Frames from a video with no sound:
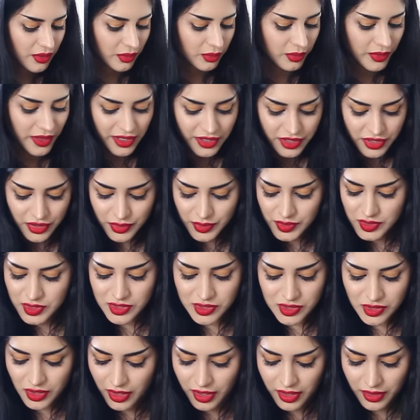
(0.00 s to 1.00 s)
where do you
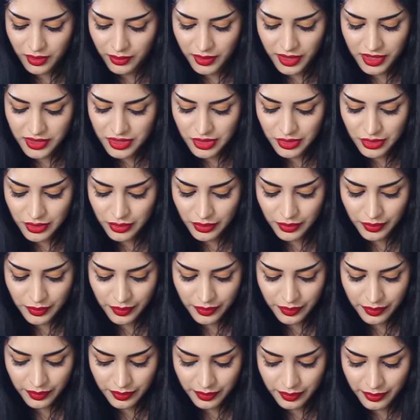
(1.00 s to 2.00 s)
start, where do you
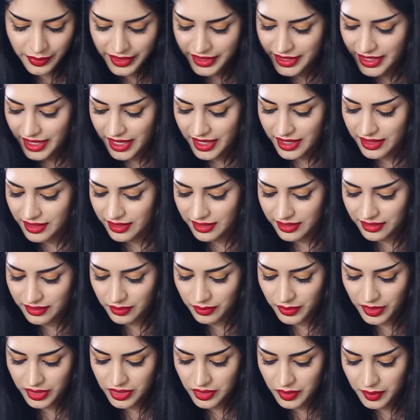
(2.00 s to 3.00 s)
begin
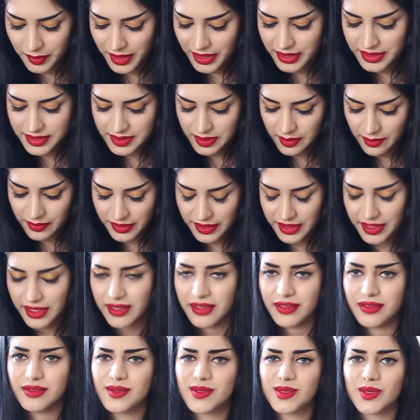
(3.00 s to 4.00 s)
when you make
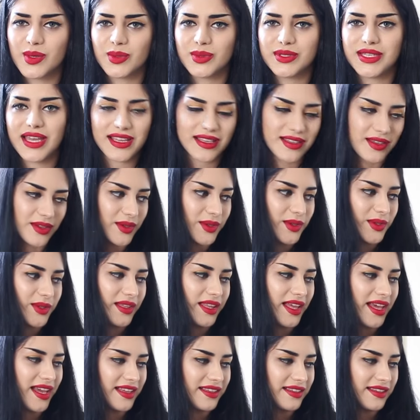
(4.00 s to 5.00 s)
something so technical?
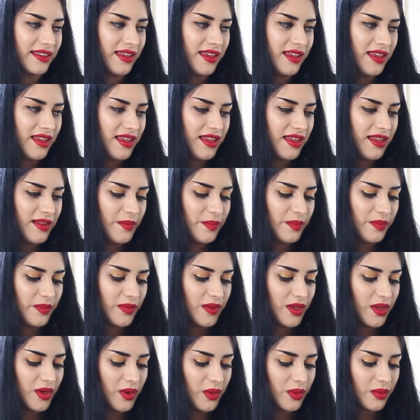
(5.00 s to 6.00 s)
And
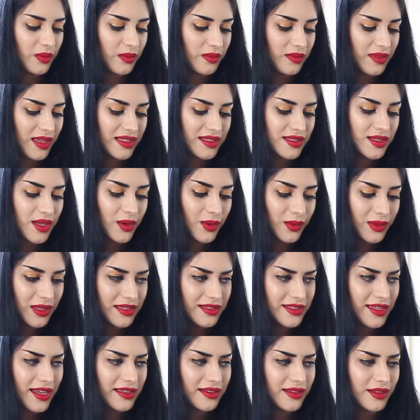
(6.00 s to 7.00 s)
you know, that's not
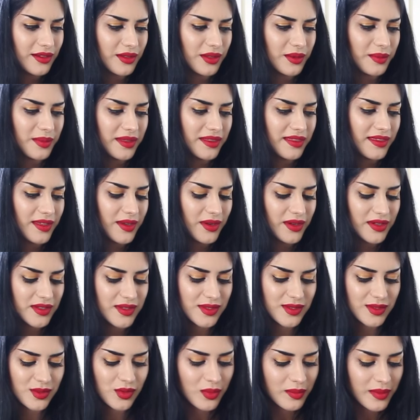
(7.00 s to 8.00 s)
only technical, but there's
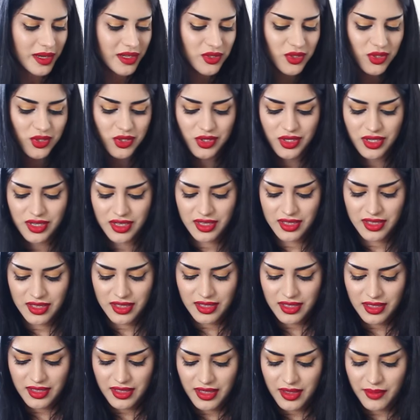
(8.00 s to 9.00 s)
so much
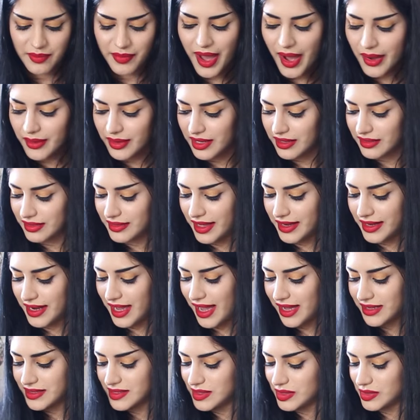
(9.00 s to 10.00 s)
about it that
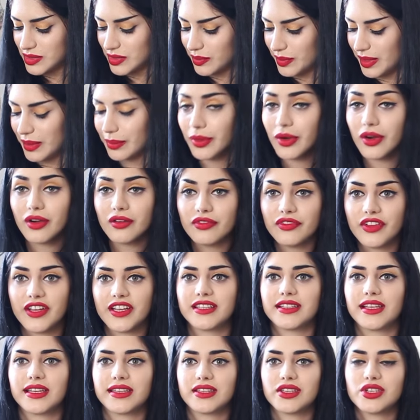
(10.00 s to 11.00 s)
has to be
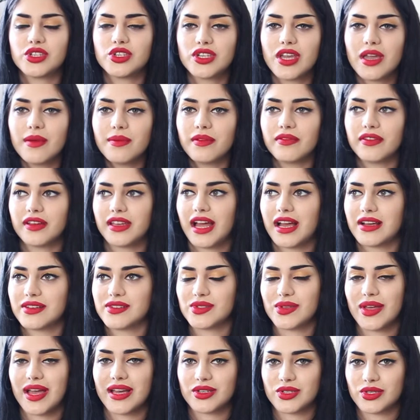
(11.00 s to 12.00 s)
perfect, like the shape of it
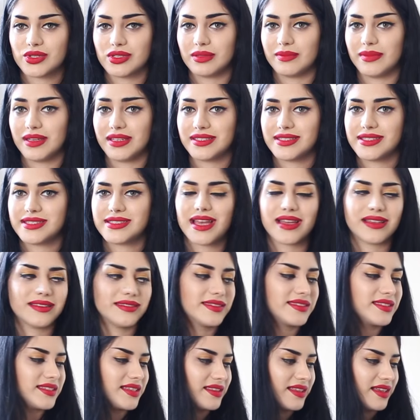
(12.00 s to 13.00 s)
has to actually make
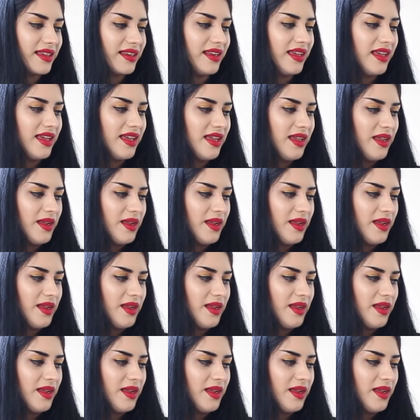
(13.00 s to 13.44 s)
sense, and then